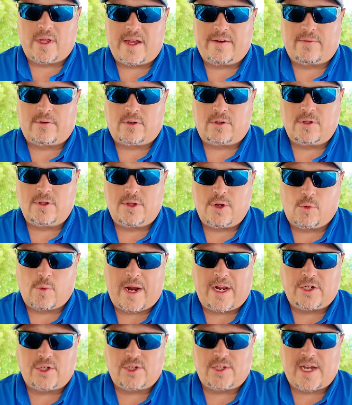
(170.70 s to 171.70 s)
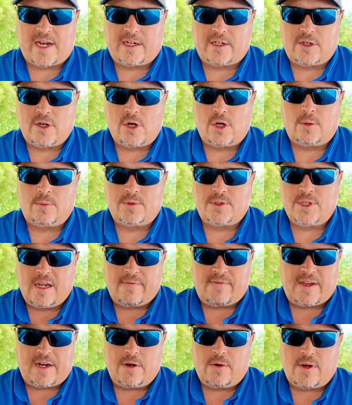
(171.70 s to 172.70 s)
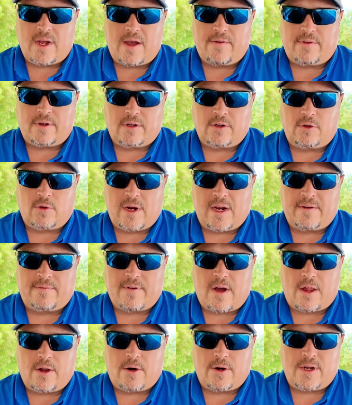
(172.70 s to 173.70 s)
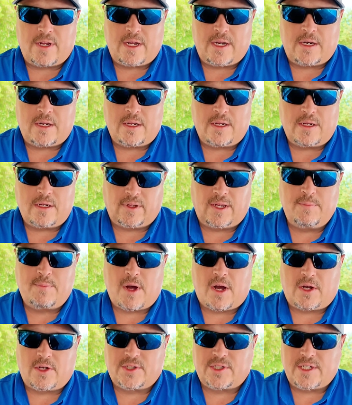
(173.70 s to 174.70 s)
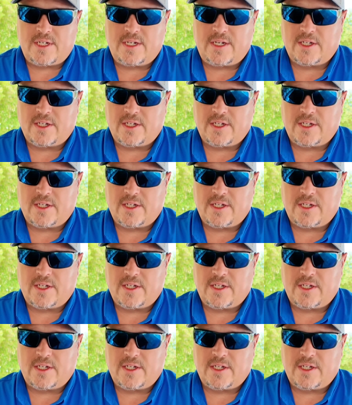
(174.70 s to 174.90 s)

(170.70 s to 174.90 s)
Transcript: level, the ranch style homes, if they don't have a grandfathered in flood policy,